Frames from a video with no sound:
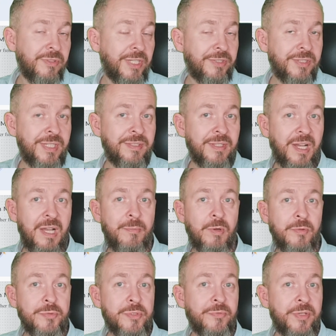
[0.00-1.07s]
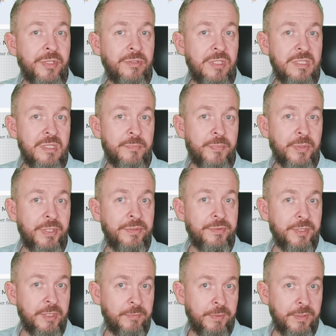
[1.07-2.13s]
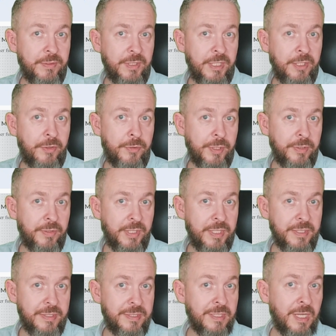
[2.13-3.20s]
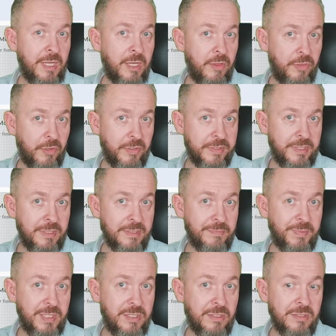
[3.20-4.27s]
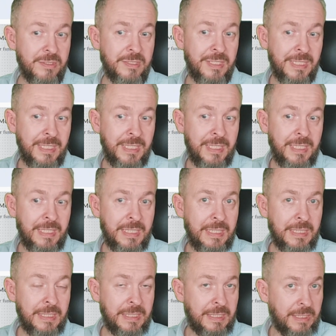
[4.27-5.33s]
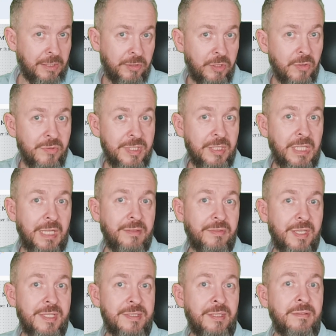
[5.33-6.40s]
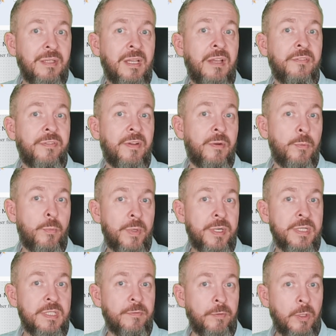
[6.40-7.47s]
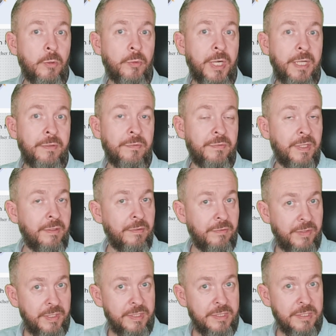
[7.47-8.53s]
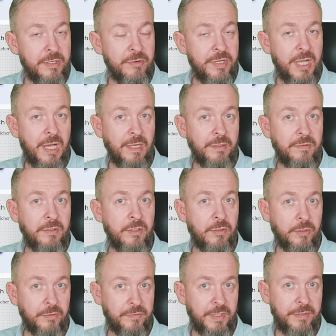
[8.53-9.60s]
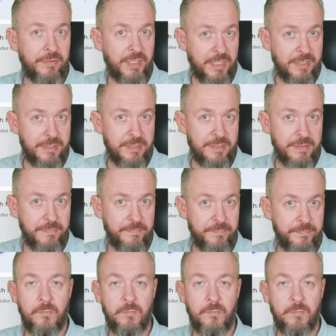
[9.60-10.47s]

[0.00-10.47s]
On the other hand, I'm also very disappointed with E3D's nozzles because those that I tested have worse flow rate than this Creality Hot End does.